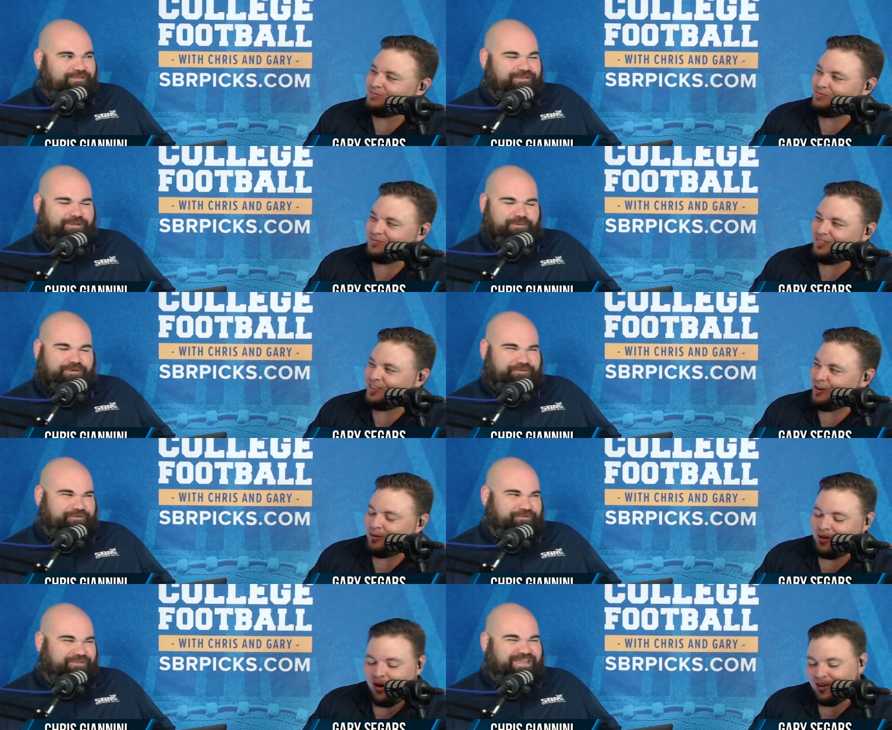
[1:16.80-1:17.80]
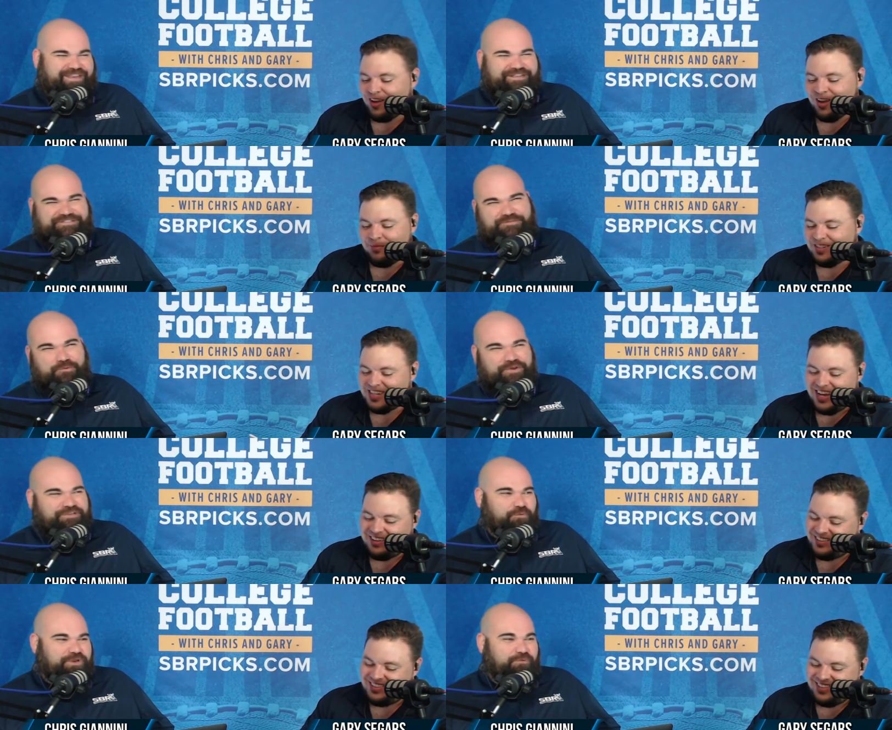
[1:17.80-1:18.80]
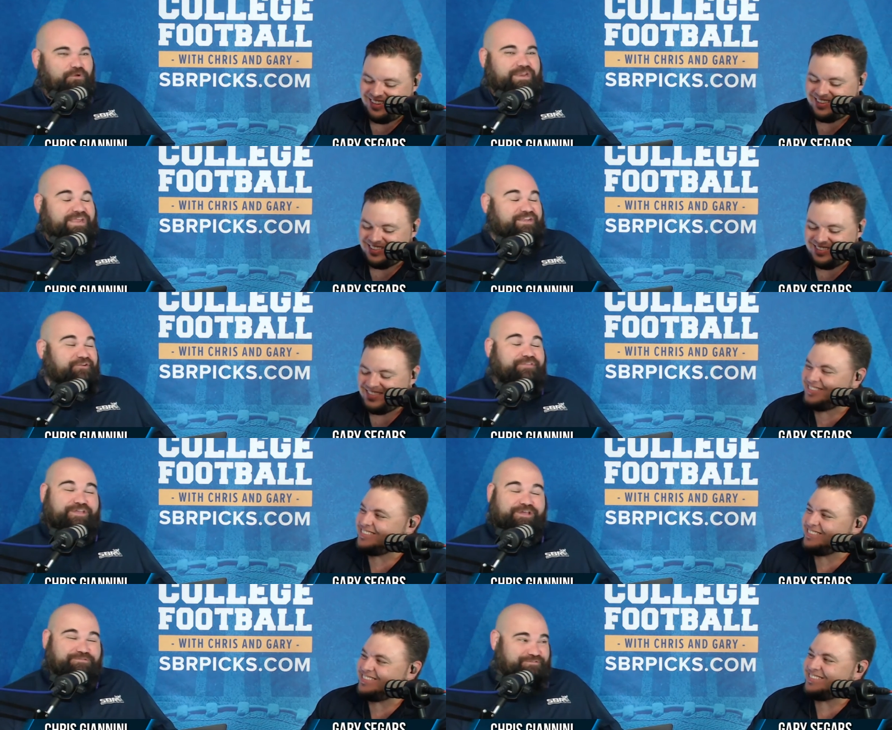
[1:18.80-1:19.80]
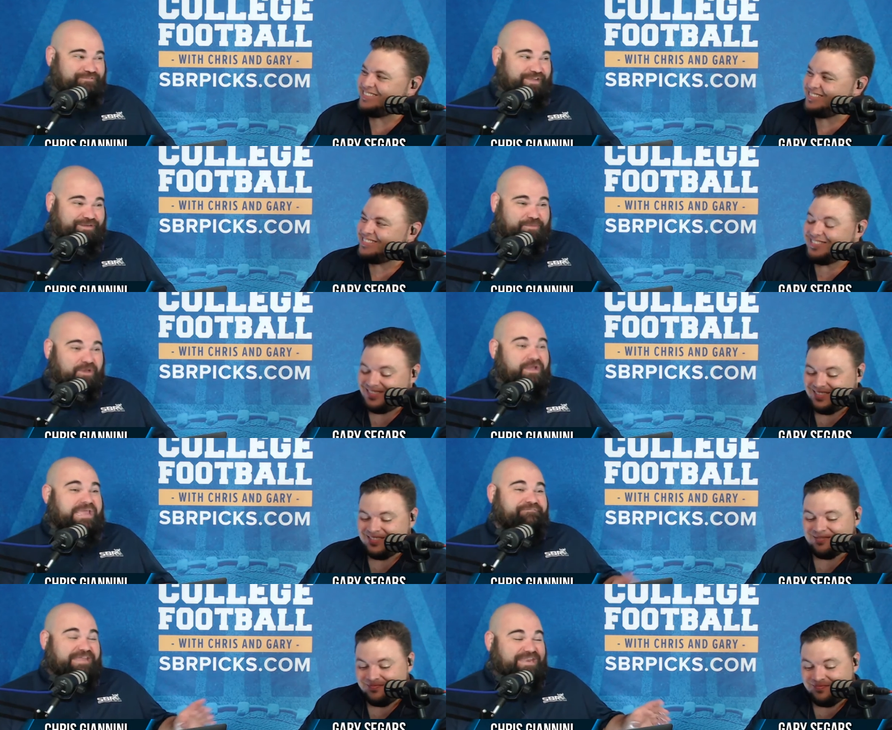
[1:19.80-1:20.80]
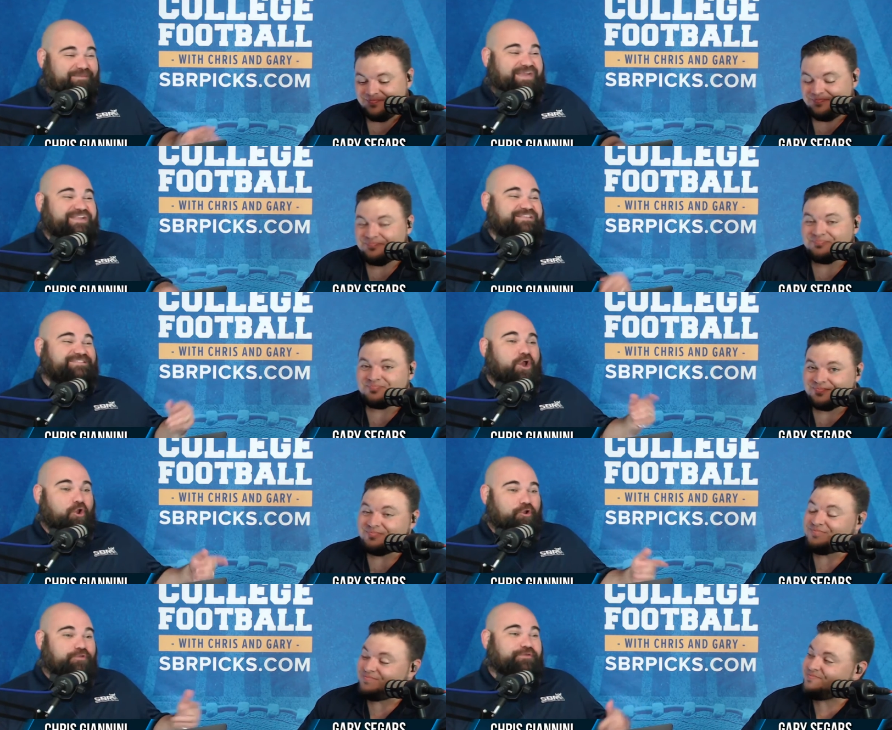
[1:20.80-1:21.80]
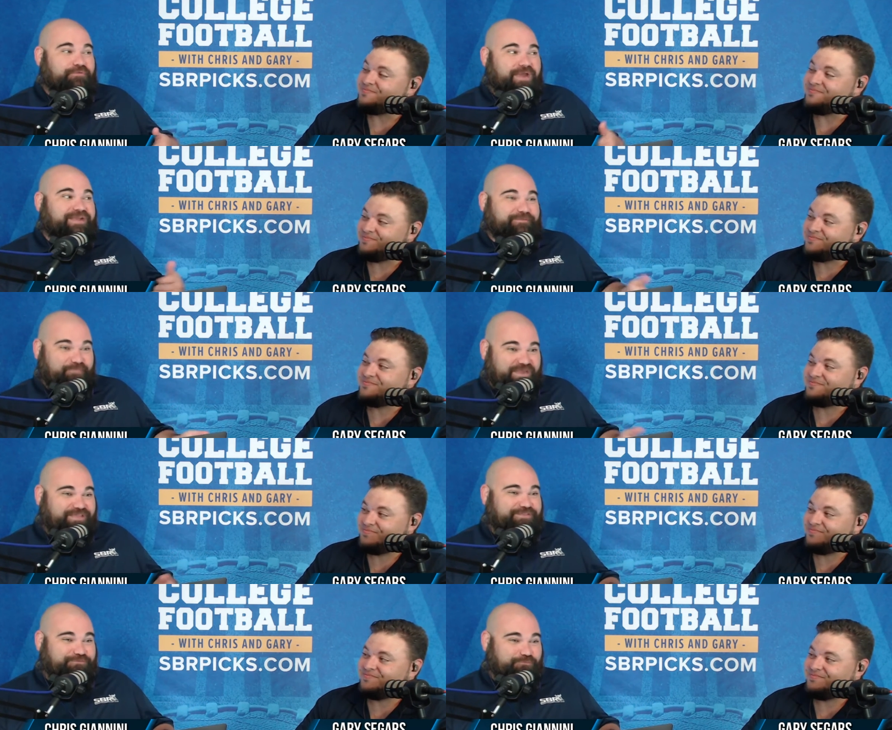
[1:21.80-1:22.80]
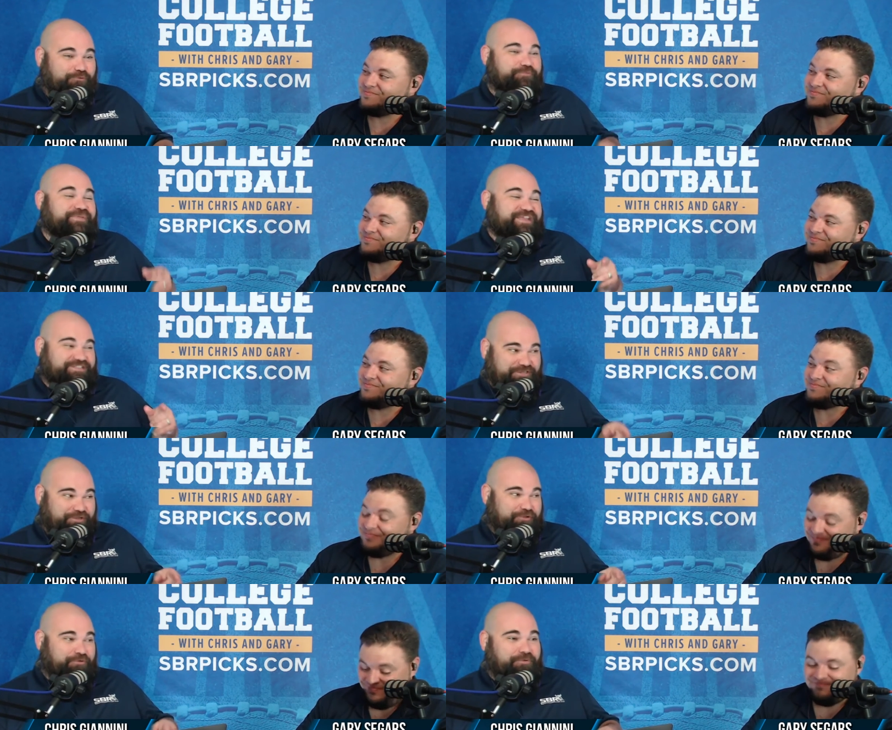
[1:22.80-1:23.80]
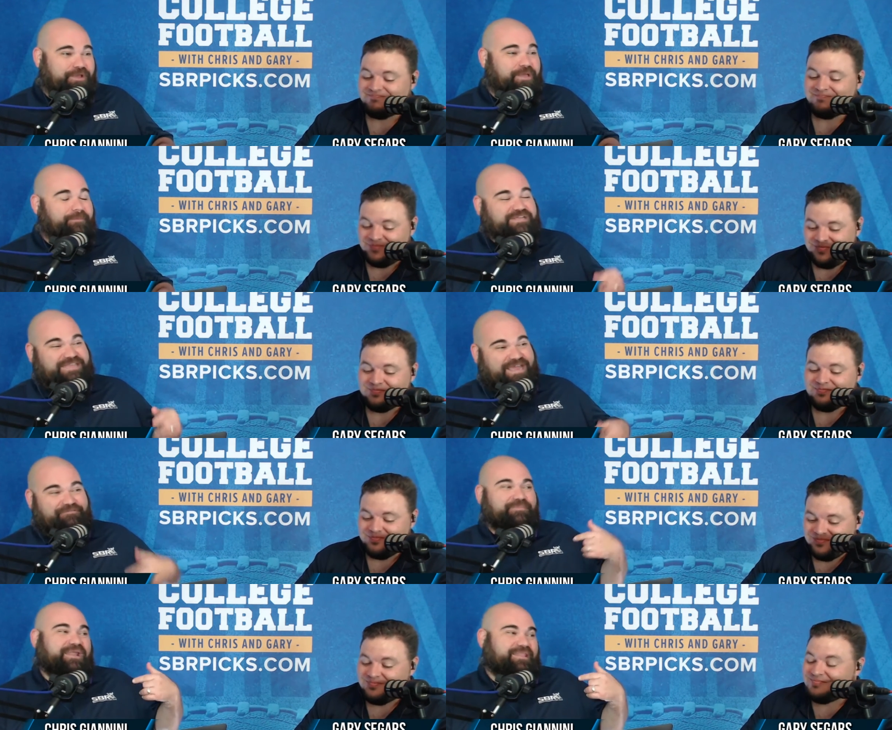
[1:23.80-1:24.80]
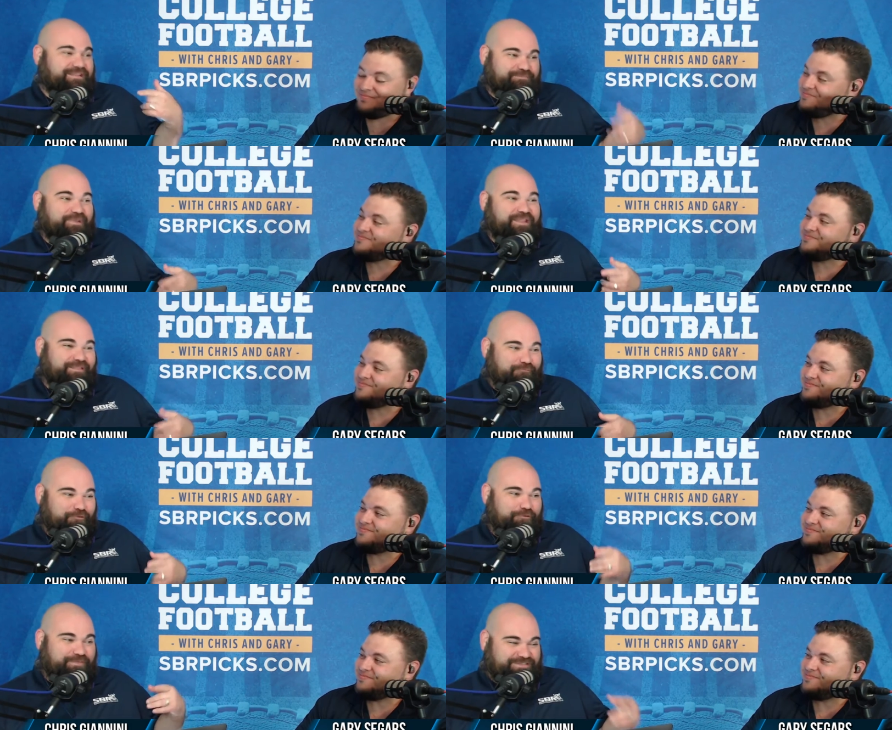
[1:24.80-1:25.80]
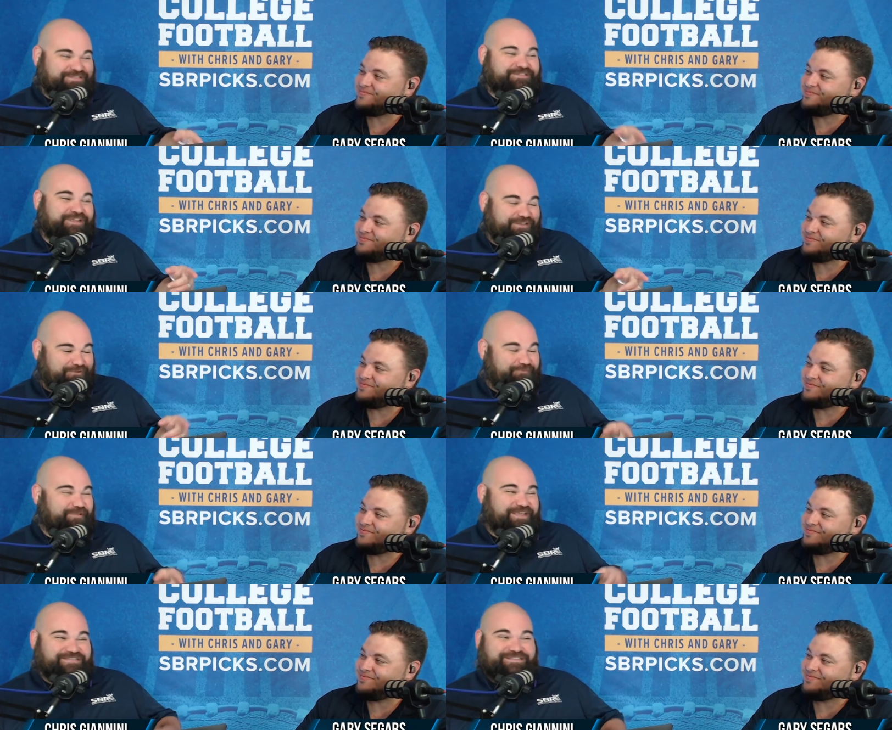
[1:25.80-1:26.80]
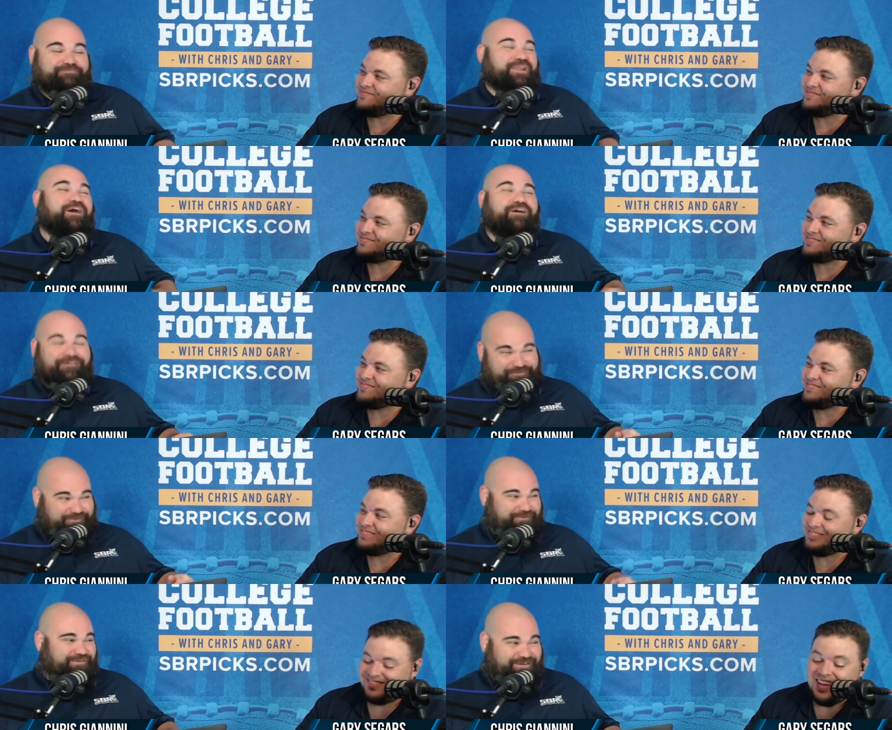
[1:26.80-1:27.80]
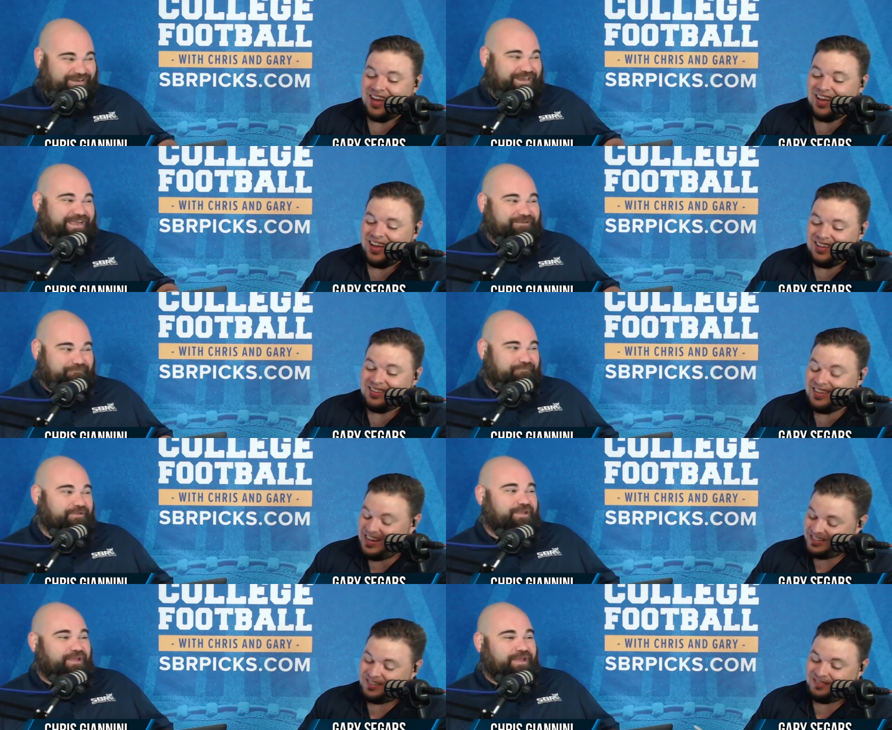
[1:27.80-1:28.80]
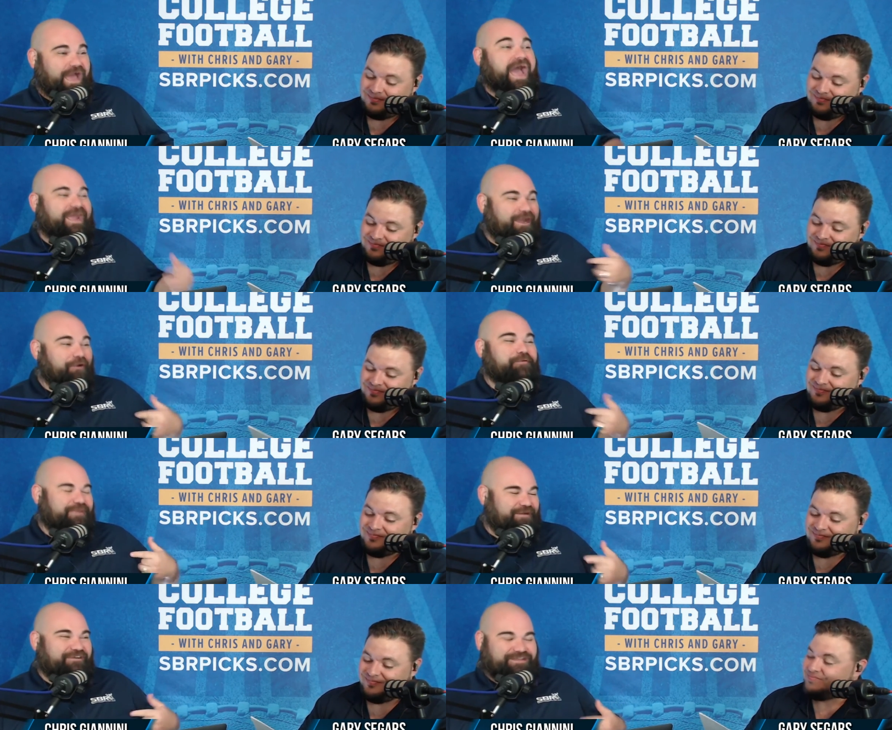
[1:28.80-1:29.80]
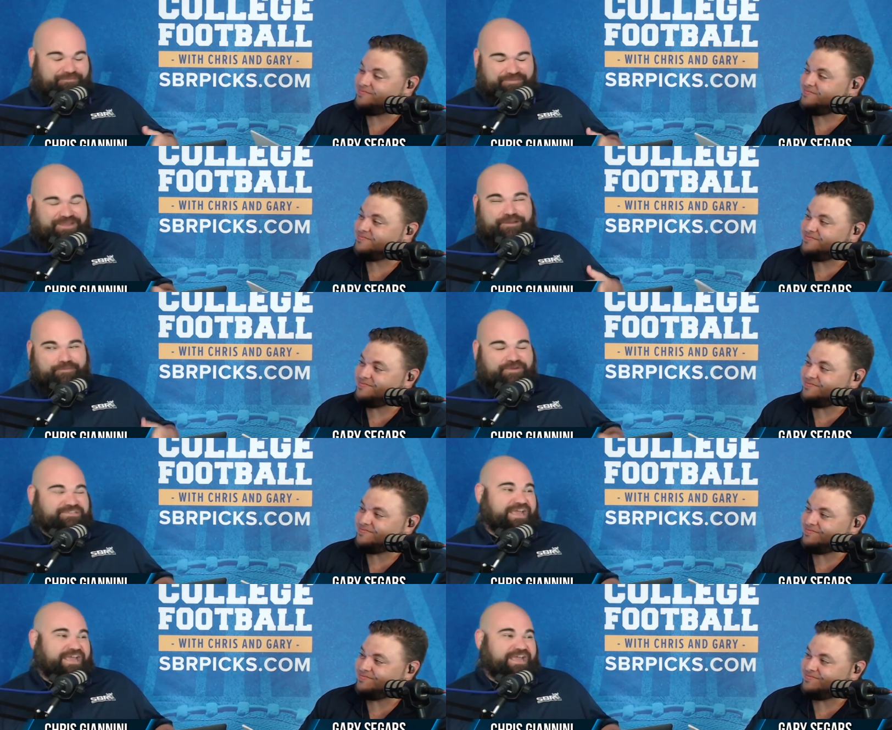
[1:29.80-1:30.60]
Speaker 1: come on, you know, dude. Hard it head is mentality. twenty twenty-one, yeah. And you're the coach at Vanderbilt. If anybody needs to earn the right to be in this room, it's you, because everybody that's been in the room that's stood in your place have been awful. All right. Yes, I earn my right to be here because I